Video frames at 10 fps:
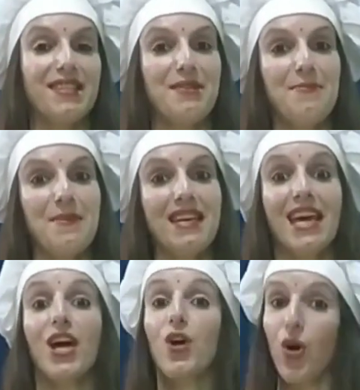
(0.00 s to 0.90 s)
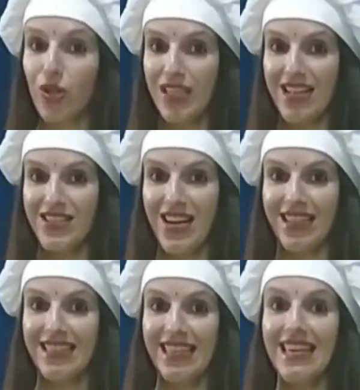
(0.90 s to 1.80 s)
recipe, coconut
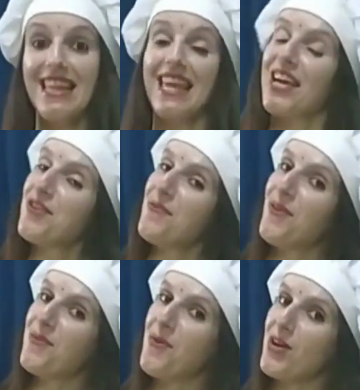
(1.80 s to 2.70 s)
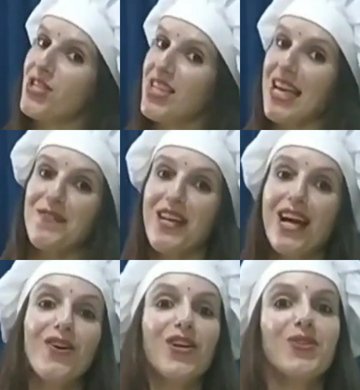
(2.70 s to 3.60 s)
chutney. Thank you for watching and we
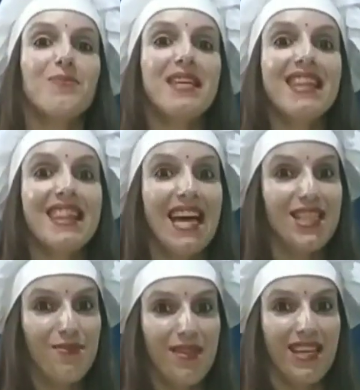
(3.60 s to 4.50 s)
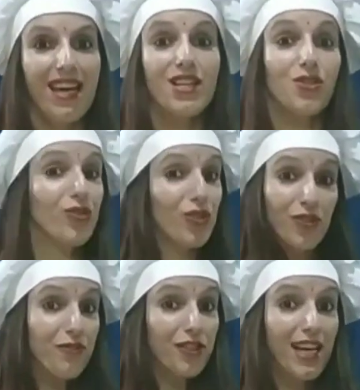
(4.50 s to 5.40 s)
are going to meet next week. So
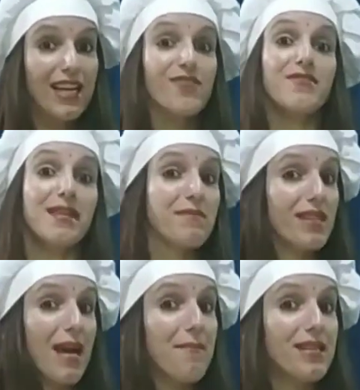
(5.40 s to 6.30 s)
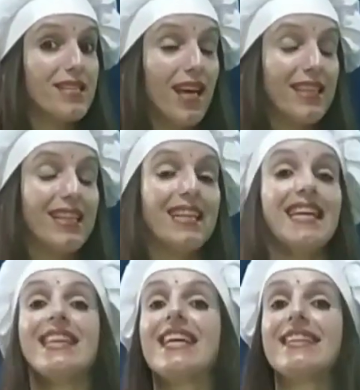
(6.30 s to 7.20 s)
don't forget to subscribe my channel,
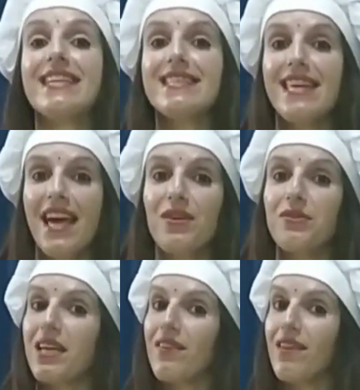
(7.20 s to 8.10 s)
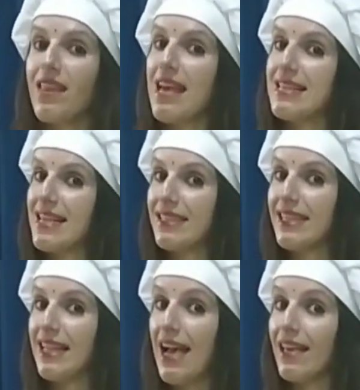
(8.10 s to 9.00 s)
Itnaa Tasty Hai Cooking with Elsa
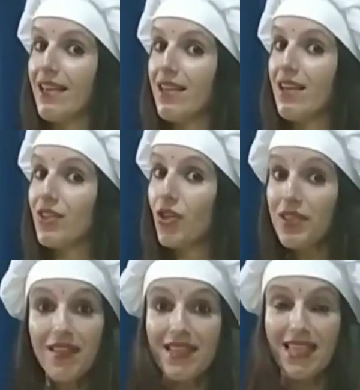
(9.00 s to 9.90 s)
Nilaj. Not even